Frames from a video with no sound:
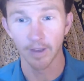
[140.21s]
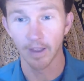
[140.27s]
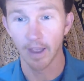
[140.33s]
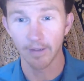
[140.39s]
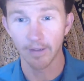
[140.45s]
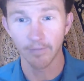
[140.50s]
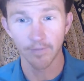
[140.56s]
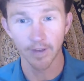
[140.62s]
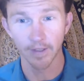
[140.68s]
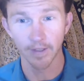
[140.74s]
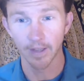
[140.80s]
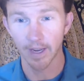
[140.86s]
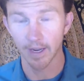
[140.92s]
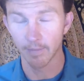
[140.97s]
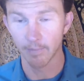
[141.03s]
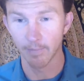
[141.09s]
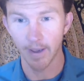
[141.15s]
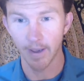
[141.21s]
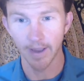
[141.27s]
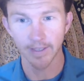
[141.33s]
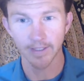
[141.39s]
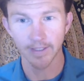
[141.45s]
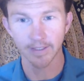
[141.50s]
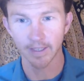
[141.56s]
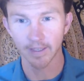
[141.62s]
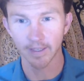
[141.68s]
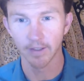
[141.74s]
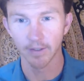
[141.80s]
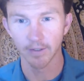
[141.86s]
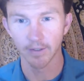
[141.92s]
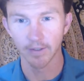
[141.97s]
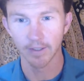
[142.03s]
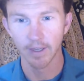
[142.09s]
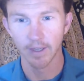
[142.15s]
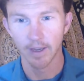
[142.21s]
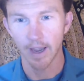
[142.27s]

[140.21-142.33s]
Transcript: I feel like my skills